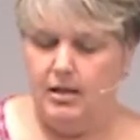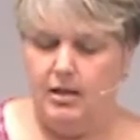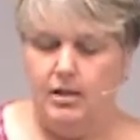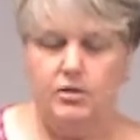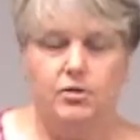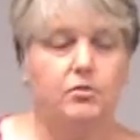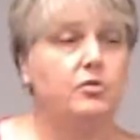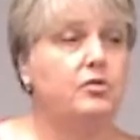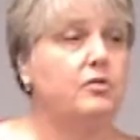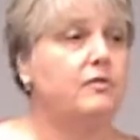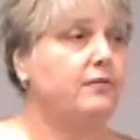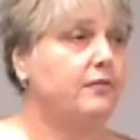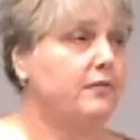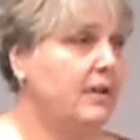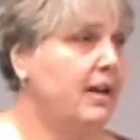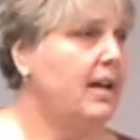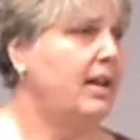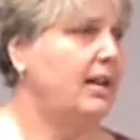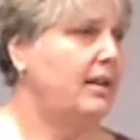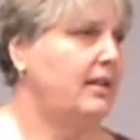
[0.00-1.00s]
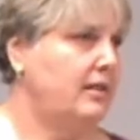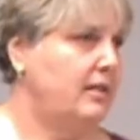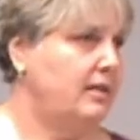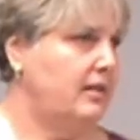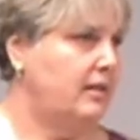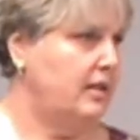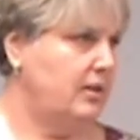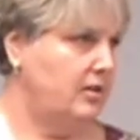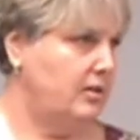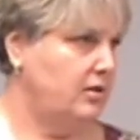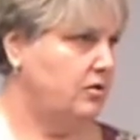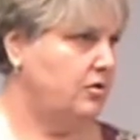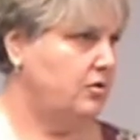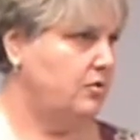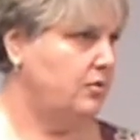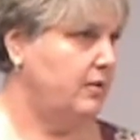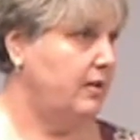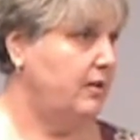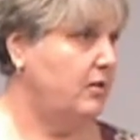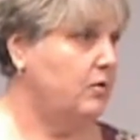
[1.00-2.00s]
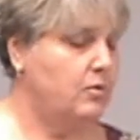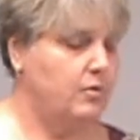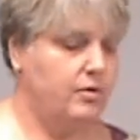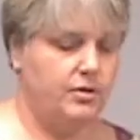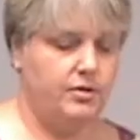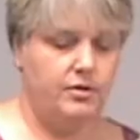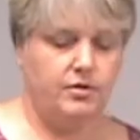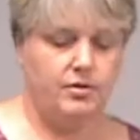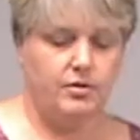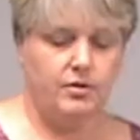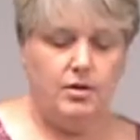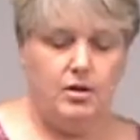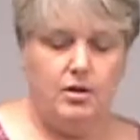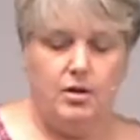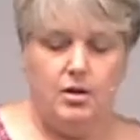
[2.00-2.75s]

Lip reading: So Dufresne, in the story, the horse,